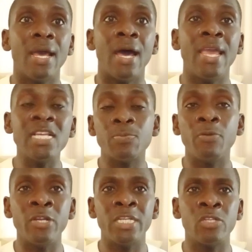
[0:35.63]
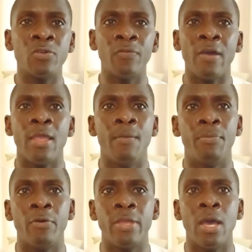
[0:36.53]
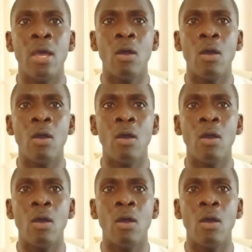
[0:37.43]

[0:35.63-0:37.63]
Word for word: uh, exploitation of our employer.